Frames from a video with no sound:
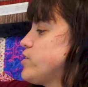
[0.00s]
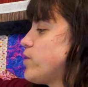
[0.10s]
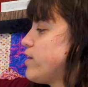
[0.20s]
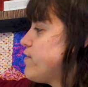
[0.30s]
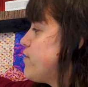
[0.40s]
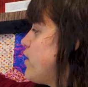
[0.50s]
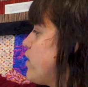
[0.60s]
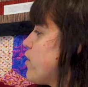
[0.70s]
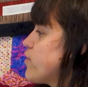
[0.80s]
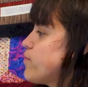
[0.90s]
sort of
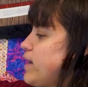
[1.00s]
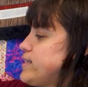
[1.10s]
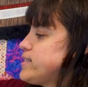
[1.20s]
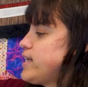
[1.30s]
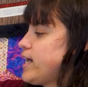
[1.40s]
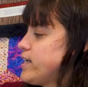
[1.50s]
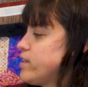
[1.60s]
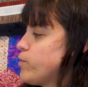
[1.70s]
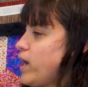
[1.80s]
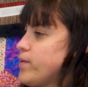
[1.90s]
thread stand,
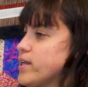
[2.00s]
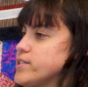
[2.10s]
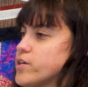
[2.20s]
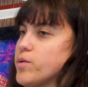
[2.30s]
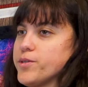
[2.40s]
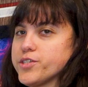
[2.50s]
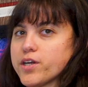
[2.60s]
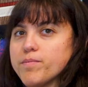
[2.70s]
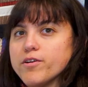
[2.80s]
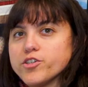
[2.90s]
what I would consider almost a
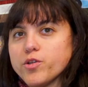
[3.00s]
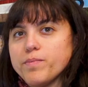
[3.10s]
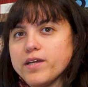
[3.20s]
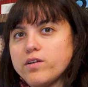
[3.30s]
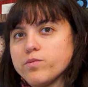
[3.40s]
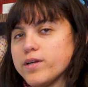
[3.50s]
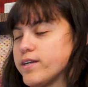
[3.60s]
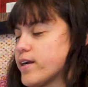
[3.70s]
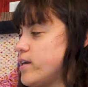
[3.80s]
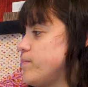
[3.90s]
commercial build, where
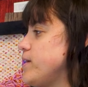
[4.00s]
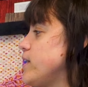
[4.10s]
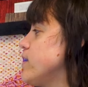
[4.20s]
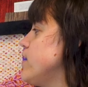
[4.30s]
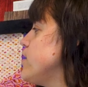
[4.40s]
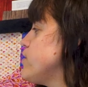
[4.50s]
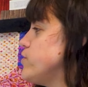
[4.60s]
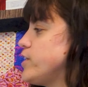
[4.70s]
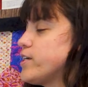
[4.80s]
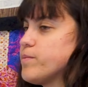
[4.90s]
you're going to be using